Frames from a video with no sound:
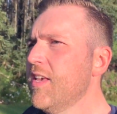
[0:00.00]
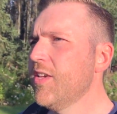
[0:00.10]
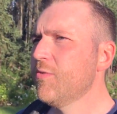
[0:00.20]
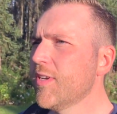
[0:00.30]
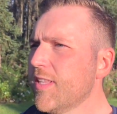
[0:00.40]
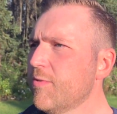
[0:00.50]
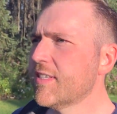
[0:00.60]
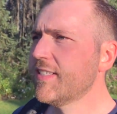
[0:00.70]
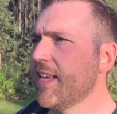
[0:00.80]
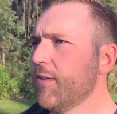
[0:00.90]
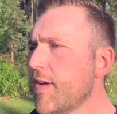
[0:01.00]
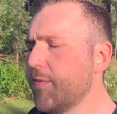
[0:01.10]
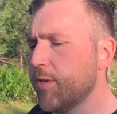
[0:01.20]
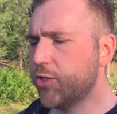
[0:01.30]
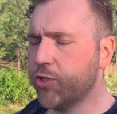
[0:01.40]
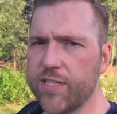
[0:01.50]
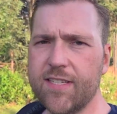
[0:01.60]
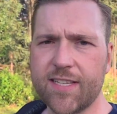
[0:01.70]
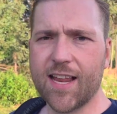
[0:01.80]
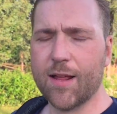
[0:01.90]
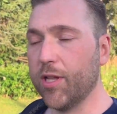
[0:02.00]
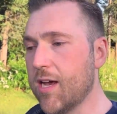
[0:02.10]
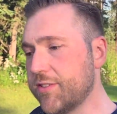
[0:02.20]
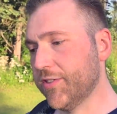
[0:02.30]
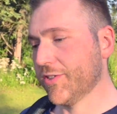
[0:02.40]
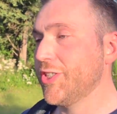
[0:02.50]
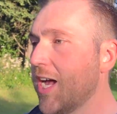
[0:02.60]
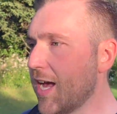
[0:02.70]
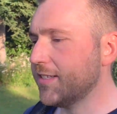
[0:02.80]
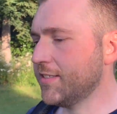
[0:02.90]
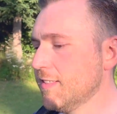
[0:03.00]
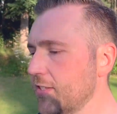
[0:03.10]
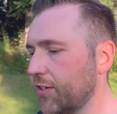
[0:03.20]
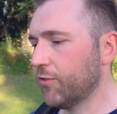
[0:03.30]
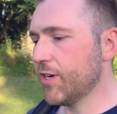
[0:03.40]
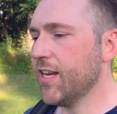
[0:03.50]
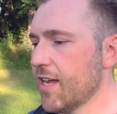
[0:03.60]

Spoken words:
You really want to stay away from those trees because it kind of blocks your shot into the green,